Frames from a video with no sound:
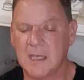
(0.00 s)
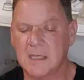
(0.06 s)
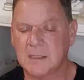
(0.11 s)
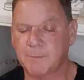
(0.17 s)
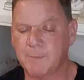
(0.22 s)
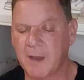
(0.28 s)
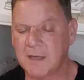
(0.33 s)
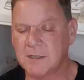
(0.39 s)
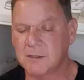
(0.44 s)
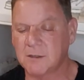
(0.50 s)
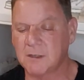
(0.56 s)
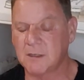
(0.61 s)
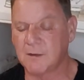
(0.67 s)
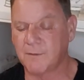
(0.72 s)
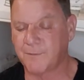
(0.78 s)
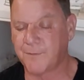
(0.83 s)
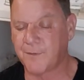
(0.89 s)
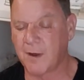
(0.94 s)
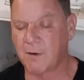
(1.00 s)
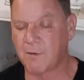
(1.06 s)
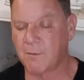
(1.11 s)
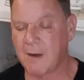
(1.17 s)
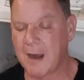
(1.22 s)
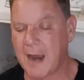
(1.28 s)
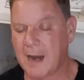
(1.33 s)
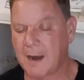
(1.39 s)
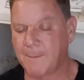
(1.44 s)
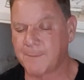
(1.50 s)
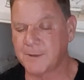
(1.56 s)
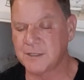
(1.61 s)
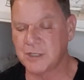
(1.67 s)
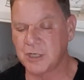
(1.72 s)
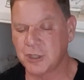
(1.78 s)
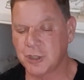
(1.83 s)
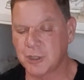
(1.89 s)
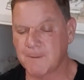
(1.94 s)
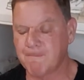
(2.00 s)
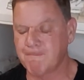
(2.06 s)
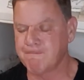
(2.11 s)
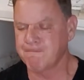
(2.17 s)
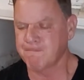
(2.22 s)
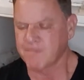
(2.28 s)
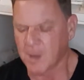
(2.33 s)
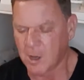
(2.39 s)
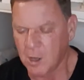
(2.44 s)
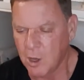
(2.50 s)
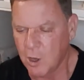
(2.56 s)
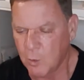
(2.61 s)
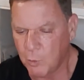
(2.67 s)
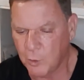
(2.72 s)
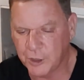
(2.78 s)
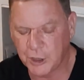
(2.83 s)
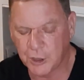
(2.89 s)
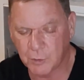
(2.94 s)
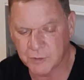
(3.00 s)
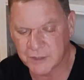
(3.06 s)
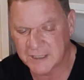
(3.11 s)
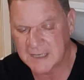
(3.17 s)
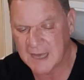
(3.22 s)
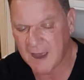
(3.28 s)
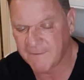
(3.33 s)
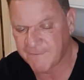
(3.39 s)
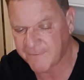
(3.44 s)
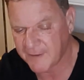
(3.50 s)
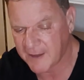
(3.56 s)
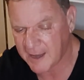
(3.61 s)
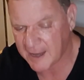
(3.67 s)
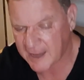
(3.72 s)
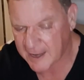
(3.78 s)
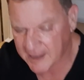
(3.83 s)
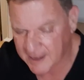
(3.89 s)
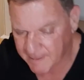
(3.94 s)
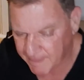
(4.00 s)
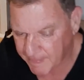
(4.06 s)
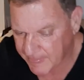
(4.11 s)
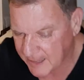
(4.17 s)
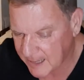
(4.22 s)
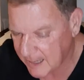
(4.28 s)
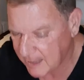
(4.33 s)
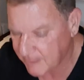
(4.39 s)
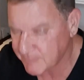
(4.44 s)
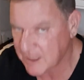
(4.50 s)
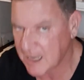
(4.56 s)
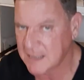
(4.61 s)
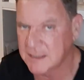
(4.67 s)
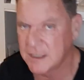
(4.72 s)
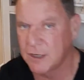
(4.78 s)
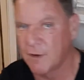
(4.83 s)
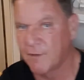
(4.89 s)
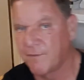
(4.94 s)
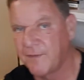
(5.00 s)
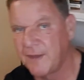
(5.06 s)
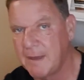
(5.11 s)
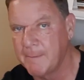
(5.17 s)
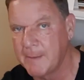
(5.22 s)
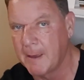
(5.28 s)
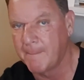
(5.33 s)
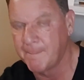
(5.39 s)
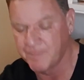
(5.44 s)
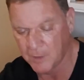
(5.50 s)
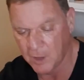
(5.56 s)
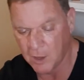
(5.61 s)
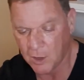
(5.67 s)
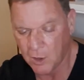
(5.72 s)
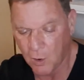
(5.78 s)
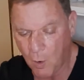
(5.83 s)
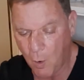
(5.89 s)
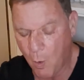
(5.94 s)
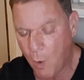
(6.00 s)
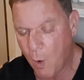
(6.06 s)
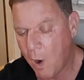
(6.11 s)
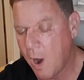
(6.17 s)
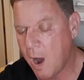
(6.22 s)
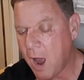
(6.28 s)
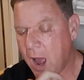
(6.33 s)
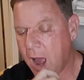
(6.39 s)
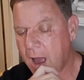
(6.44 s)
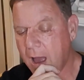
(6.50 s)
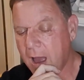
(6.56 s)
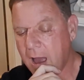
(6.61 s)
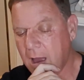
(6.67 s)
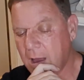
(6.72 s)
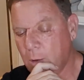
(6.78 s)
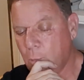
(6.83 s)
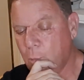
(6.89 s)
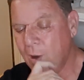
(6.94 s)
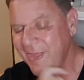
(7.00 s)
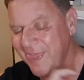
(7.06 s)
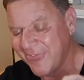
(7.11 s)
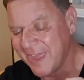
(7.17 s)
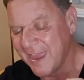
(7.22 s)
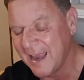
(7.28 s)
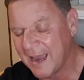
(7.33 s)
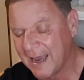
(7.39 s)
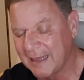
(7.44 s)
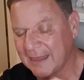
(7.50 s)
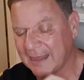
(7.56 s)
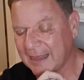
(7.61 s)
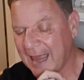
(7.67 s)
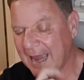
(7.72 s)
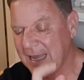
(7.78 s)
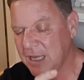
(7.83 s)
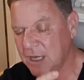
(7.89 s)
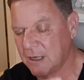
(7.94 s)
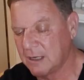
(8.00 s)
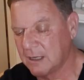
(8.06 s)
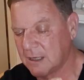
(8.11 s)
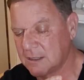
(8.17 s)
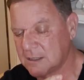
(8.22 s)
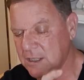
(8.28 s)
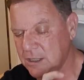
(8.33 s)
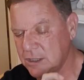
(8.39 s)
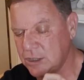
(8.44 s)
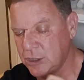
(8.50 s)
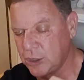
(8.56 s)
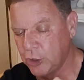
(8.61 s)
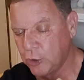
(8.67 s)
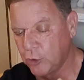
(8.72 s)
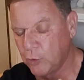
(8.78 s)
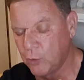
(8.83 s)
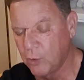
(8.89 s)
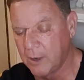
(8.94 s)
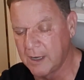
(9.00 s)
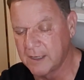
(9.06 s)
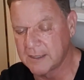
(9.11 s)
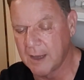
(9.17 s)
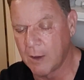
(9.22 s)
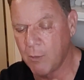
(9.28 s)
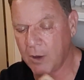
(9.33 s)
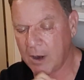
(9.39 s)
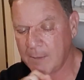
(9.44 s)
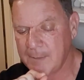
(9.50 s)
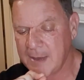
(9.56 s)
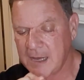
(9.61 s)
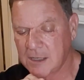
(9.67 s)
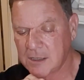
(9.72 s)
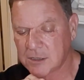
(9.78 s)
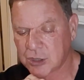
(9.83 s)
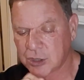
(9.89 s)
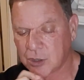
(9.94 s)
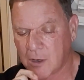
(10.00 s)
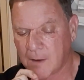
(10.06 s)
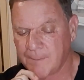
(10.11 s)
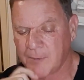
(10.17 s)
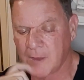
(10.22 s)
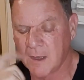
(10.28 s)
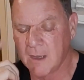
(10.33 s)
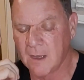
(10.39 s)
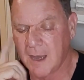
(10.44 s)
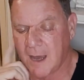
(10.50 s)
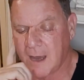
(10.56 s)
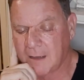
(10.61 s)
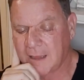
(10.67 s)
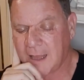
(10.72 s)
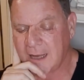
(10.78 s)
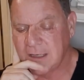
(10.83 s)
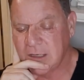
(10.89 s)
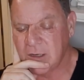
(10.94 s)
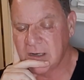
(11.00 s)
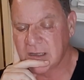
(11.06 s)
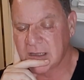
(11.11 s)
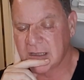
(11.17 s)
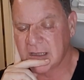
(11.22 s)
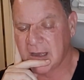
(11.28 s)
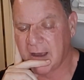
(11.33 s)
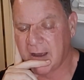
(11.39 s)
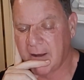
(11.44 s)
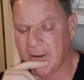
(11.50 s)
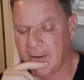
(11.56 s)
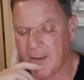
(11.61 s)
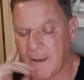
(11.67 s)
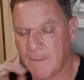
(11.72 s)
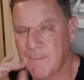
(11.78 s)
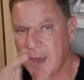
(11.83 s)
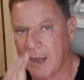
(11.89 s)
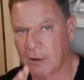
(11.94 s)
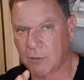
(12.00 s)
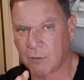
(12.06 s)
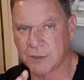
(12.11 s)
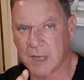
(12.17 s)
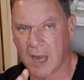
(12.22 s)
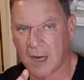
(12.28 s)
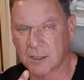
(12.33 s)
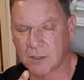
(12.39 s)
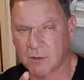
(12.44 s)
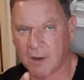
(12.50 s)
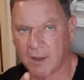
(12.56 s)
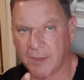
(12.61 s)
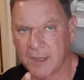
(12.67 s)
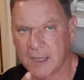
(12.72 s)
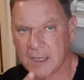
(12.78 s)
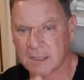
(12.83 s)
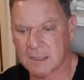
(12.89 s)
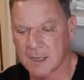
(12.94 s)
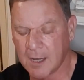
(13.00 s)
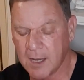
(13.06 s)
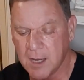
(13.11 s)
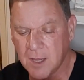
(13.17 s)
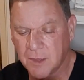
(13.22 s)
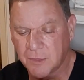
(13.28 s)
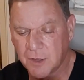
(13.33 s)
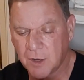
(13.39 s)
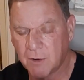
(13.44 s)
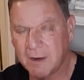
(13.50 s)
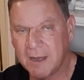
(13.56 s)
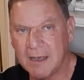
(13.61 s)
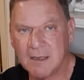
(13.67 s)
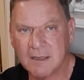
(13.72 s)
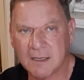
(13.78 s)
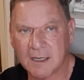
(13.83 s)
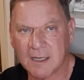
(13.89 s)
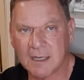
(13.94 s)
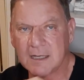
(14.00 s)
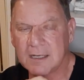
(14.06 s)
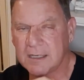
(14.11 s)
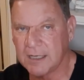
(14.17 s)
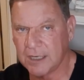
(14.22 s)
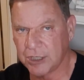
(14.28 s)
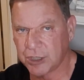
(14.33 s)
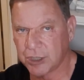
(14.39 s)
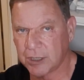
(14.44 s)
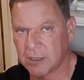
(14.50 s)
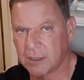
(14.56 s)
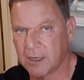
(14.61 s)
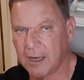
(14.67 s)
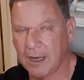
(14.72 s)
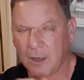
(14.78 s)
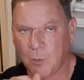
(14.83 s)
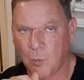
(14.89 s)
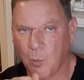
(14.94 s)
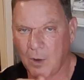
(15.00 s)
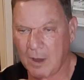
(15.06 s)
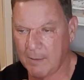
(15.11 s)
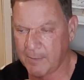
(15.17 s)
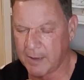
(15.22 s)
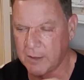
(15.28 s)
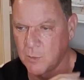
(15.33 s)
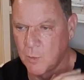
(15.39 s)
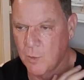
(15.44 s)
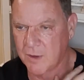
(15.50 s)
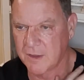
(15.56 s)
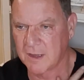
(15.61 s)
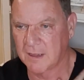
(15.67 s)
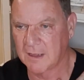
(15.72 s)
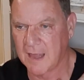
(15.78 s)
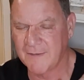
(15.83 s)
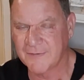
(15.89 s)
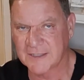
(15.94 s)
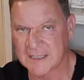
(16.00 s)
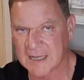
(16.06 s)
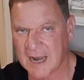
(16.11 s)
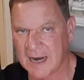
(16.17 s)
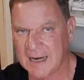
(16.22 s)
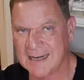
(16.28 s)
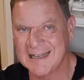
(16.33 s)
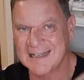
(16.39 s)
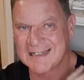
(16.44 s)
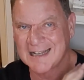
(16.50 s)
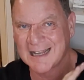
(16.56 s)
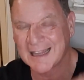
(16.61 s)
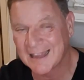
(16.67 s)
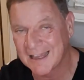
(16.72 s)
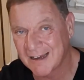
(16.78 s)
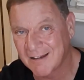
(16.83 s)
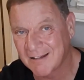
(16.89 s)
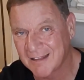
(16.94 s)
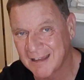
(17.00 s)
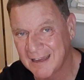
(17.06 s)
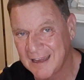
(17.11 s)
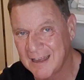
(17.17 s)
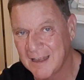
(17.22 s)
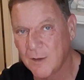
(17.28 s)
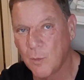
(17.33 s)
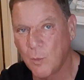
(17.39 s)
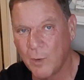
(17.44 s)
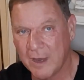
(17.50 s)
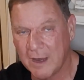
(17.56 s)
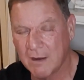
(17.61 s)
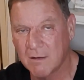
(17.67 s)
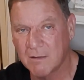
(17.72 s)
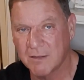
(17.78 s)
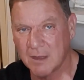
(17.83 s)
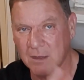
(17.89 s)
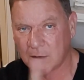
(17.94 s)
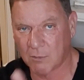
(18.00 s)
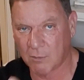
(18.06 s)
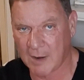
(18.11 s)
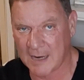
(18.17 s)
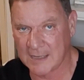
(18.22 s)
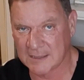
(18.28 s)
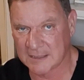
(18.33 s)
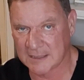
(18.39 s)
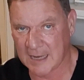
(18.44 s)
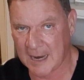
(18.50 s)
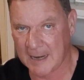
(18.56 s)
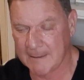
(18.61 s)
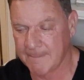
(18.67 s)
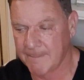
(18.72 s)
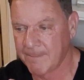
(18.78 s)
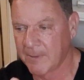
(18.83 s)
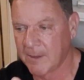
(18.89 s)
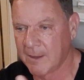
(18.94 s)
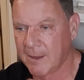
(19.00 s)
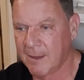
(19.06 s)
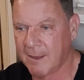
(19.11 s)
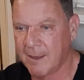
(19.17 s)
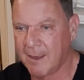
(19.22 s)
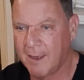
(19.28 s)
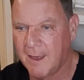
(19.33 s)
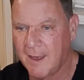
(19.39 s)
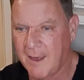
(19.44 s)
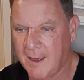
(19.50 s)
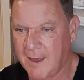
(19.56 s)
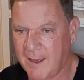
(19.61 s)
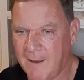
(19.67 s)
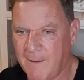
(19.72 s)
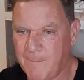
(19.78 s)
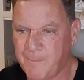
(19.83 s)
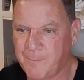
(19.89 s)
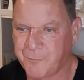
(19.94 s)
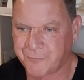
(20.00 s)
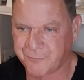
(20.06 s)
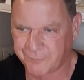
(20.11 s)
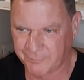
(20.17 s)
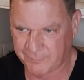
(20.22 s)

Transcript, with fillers: especially in the front rack position. Well, you know, Steph, uh, and I'm guessing you're female. One thing I'd like you to, to do is I want to make sure, I'd like you to see a, a medical doctor on this. There is a condition in women where the left side is clearly weaker than the right side. Um,